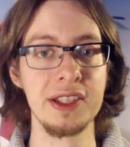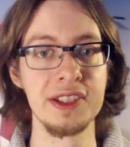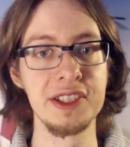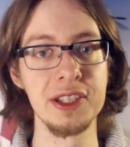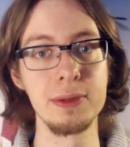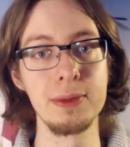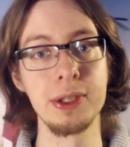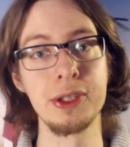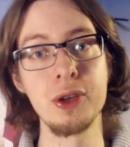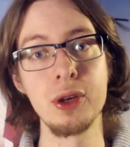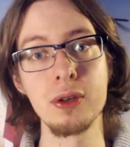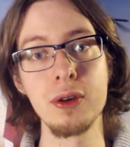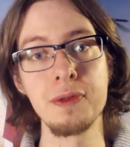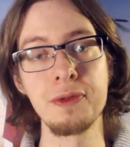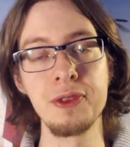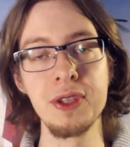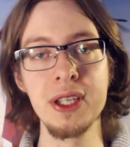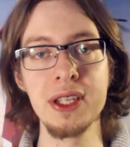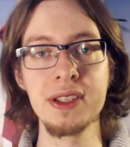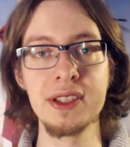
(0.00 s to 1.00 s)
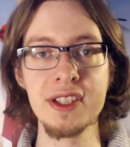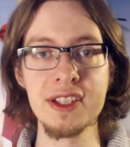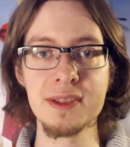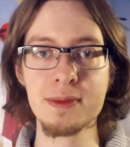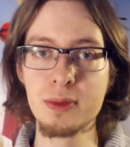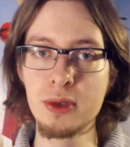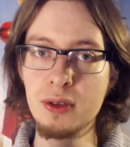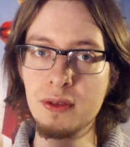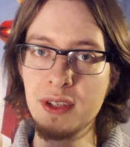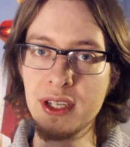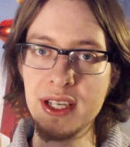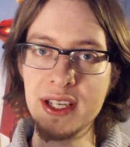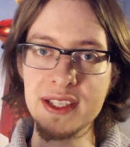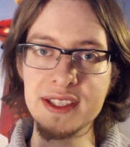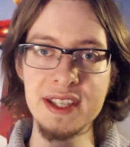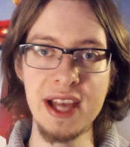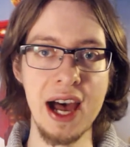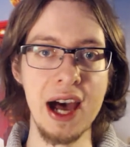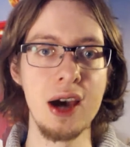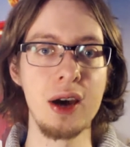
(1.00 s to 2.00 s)
The cinematography in this movie
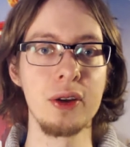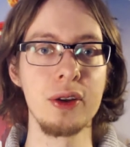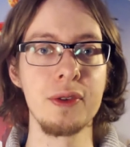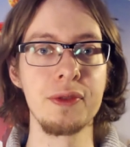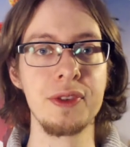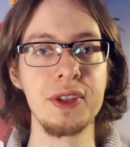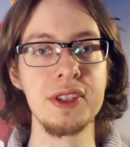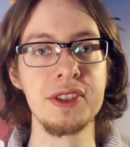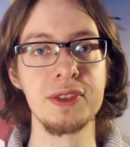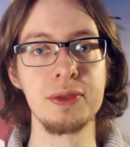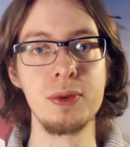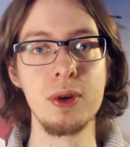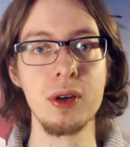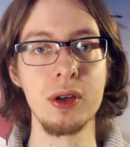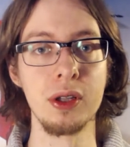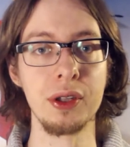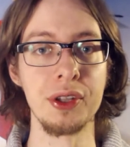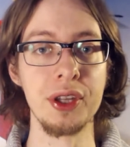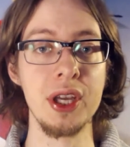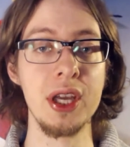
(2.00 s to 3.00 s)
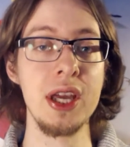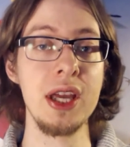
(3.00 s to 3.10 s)
is out of this world.